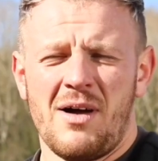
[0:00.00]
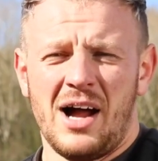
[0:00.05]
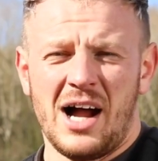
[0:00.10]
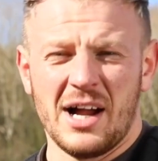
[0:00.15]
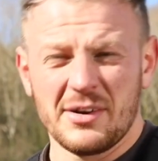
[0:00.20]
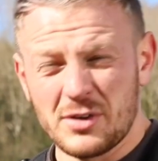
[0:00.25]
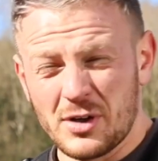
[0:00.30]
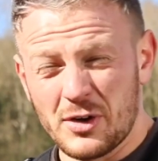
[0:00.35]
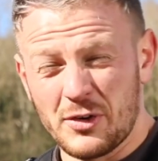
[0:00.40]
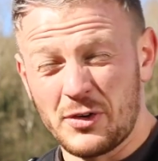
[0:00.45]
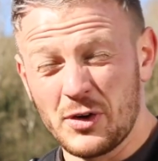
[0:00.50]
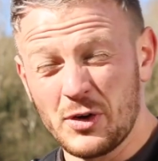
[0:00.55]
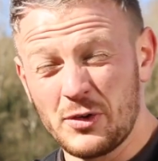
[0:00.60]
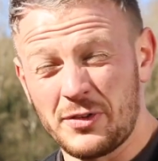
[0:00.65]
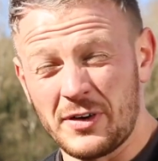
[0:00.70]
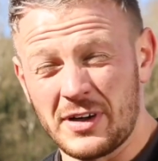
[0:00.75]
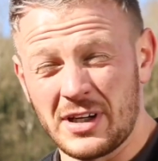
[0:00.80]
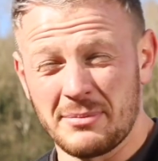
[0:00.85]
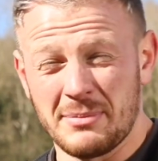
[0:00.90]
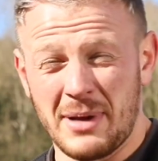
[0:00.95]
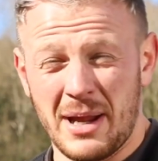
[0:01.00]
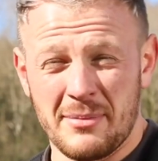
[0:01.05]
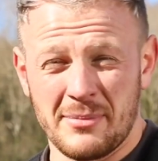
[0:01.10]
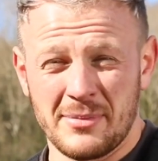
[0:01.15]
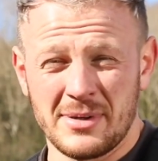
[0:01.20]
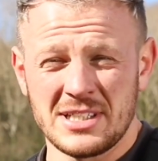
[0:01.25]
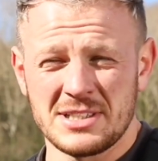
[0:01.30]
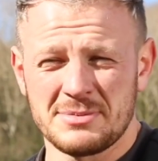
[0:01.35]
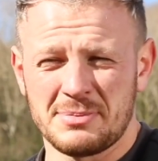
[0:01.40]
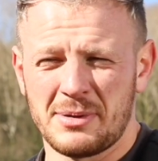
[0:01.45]
I've got a few funny
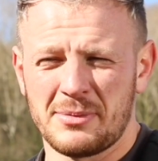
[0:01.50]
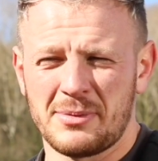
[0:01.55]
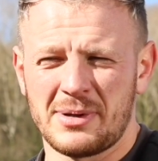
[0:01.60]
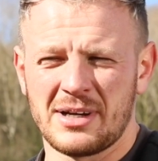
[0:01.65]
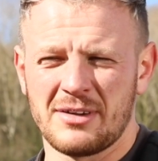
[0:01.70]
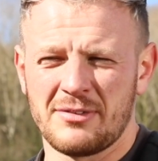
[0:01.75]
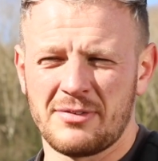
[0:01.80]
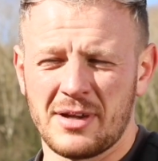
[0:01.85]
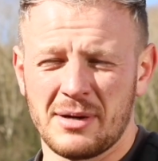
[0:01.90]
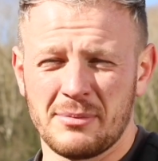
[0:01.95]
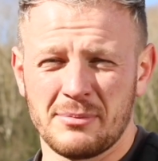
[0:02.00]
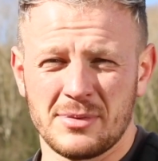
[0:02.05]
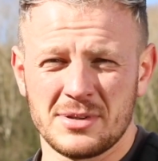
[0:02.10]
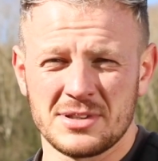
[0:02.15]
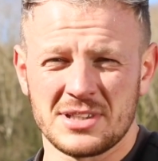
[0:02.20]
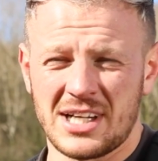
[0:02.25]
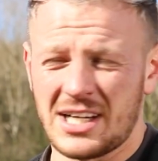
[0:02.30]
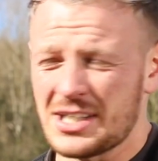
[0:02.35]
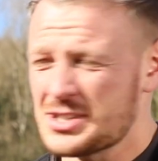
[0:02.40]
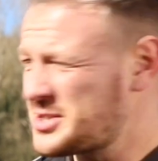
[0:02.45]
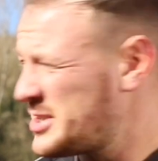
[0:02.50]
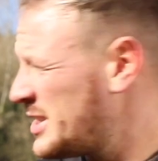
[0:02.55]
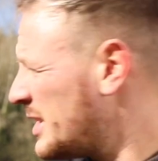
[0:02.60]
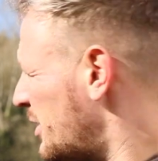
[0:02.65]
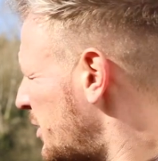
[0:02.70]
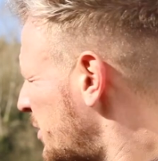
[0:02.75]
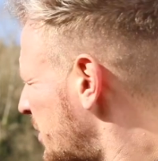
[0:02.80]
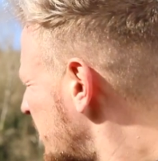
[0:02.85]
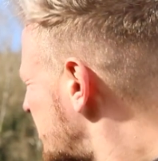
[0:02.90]
memories, but one of them was actually on